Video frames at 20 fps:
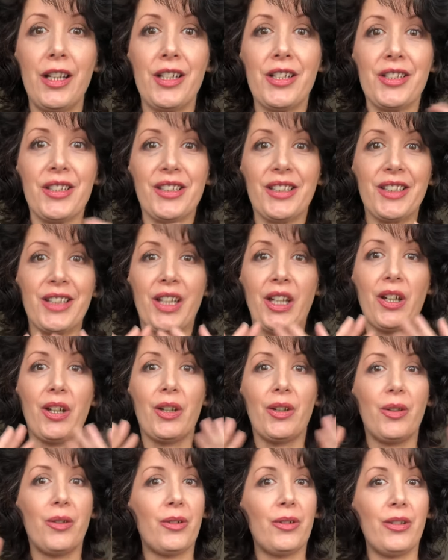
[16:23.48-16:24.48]

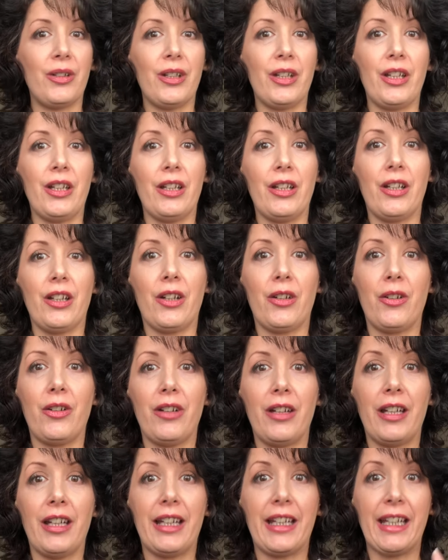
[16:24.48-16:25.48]
So, you know,
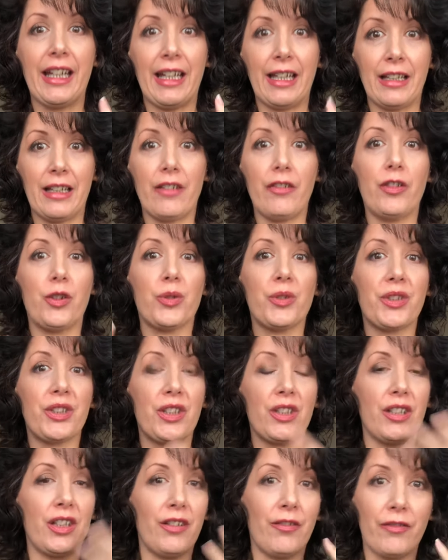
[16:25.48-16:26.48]
again, if you're
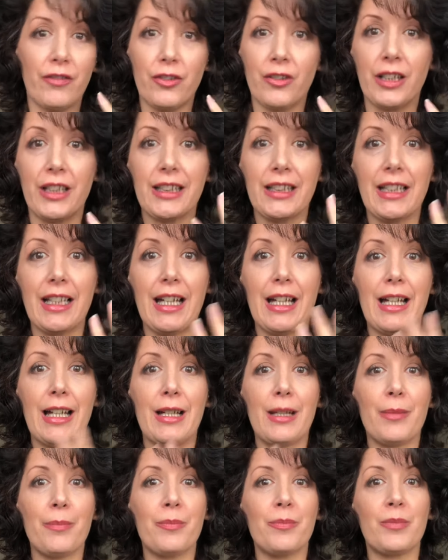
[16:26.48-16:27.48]
studying for
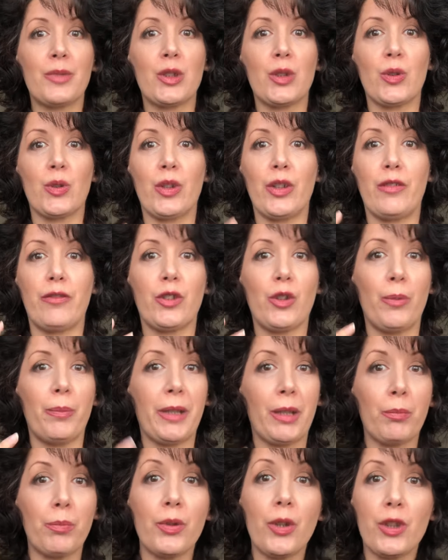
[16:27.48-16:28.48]
exams, or you've got
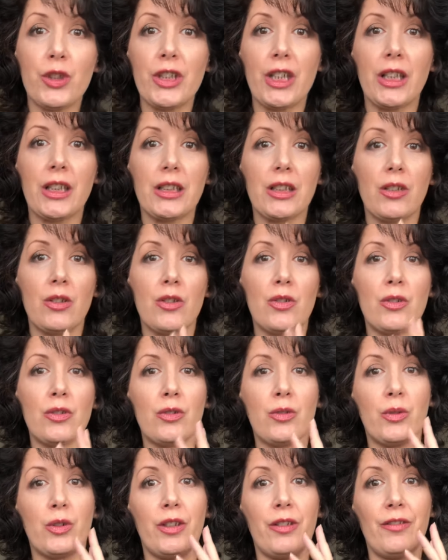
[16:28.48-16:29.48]
big projects on,
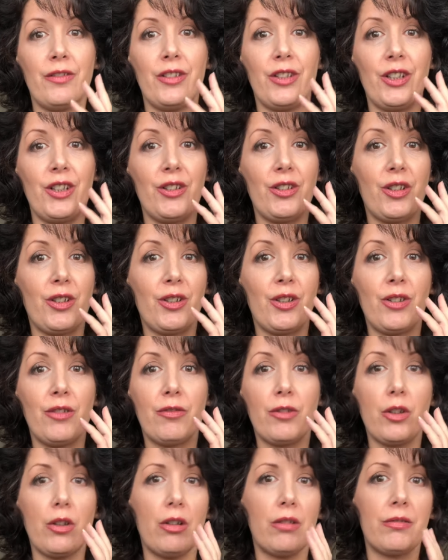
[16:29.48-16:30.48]
or you know,
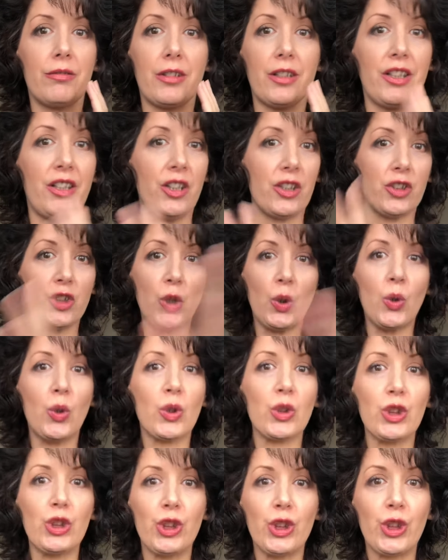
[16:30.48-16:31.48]
you've got a
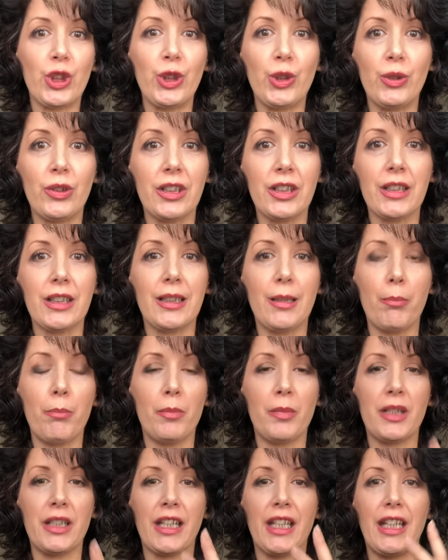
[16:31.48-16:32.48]
talk to do to
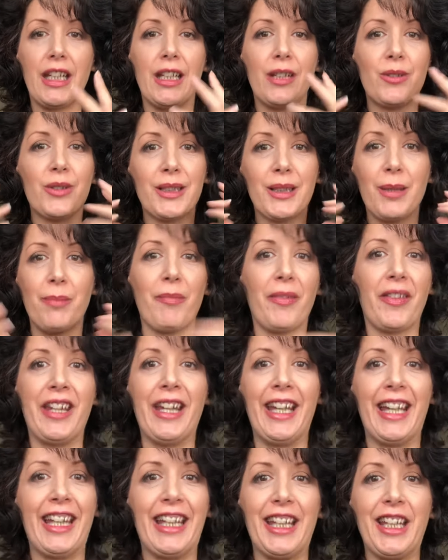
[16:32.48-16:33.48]
somebody or
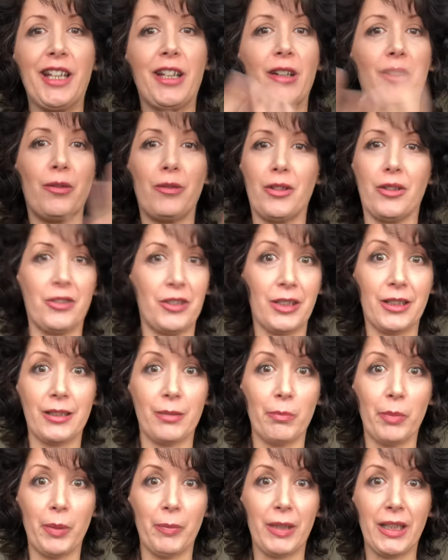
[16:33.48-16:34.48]
something, you know, you've got to do
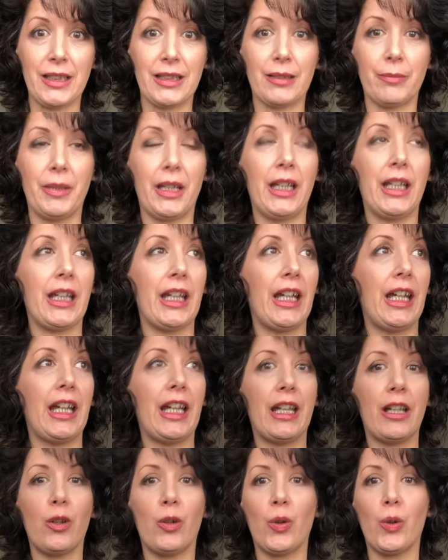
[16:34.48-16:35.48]
some public
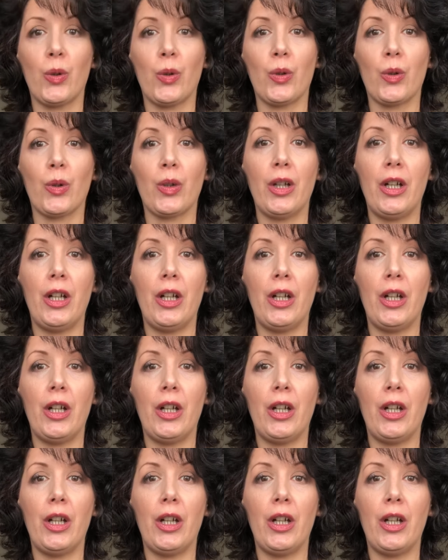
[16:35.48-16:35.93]
speaking, or